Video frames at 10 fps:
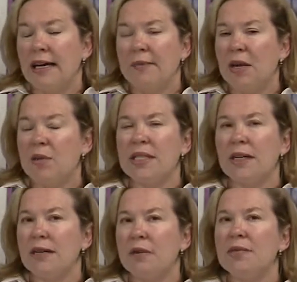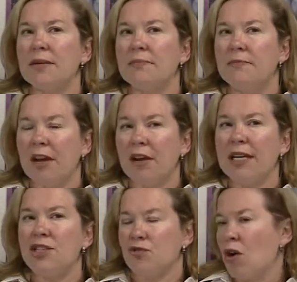It was a very
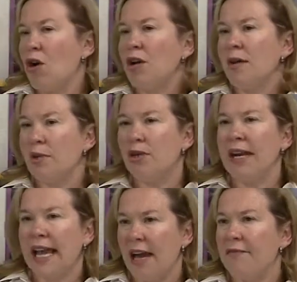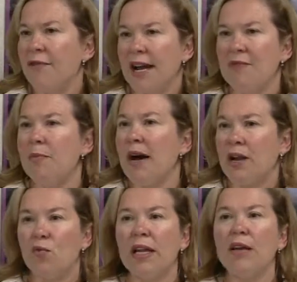strong community effort. Everybody
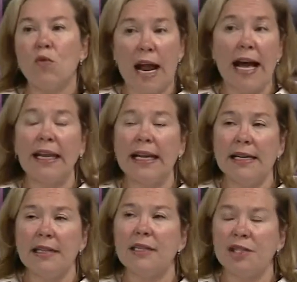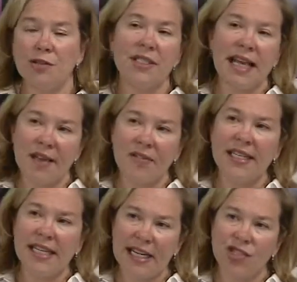really rallied to save the
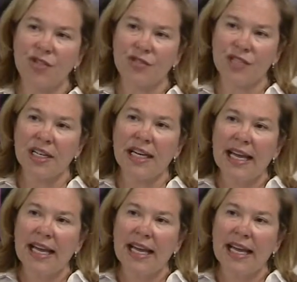teachers.